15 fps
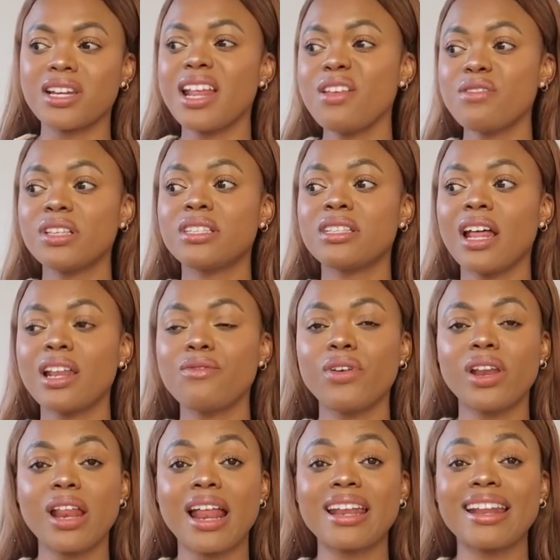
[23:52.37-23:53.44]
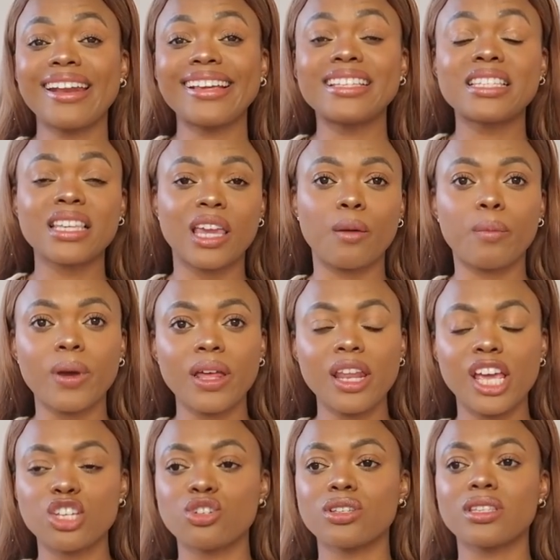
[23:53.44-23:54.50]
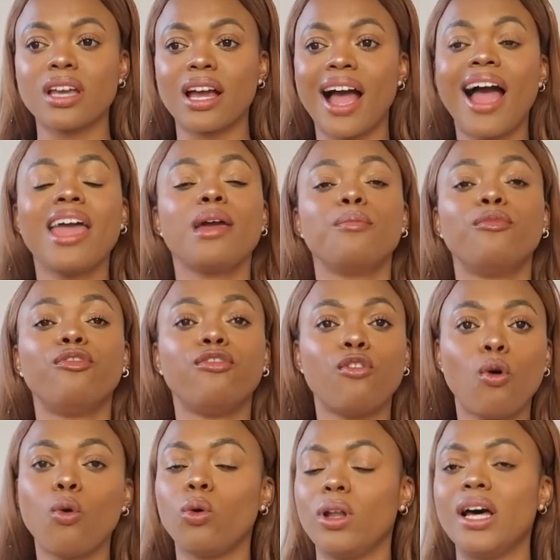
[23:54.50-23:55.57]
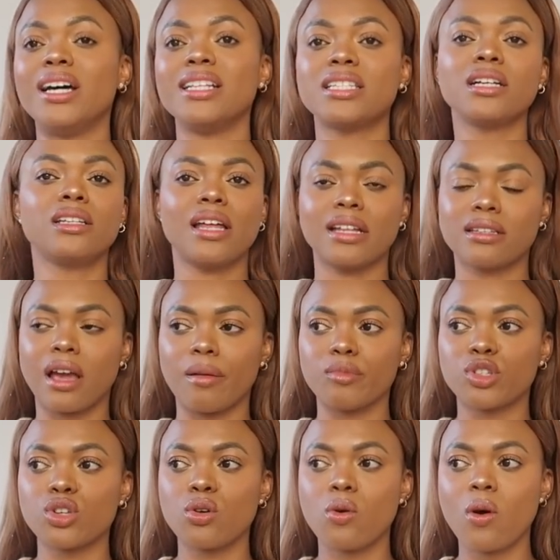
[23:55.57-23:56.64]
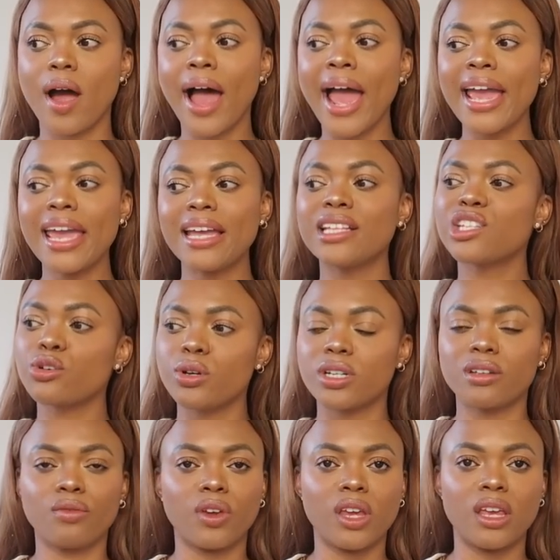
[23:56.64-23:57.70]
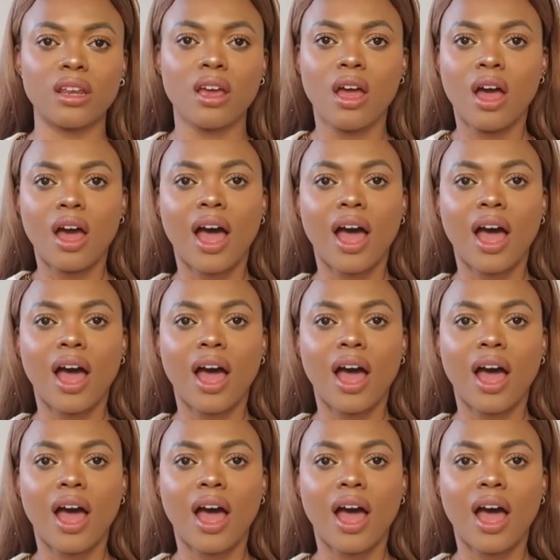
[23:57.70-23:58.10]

That is, it's not even that I skip it, it's just like I am full until that time. So I intuitive eat.